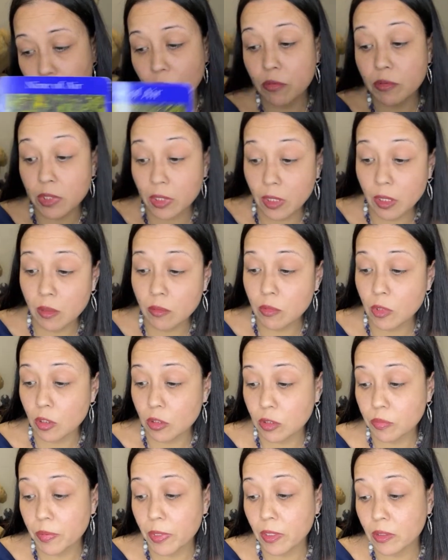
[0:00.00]
team, your
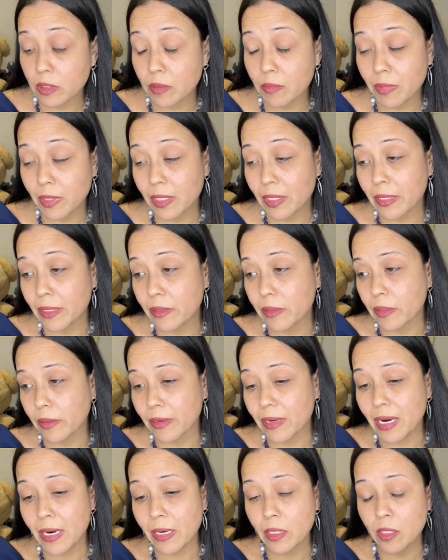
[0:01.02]
spirit team, again, they're
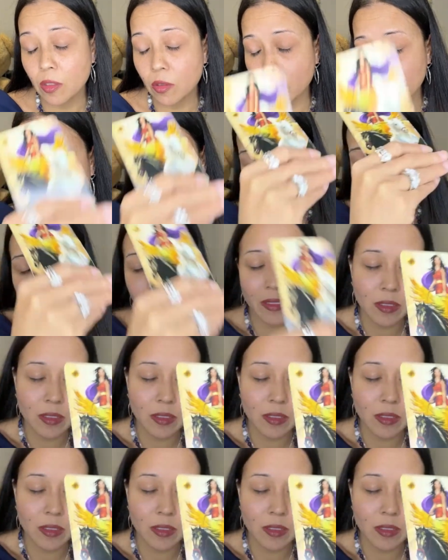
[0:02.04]
guiding you, because I get the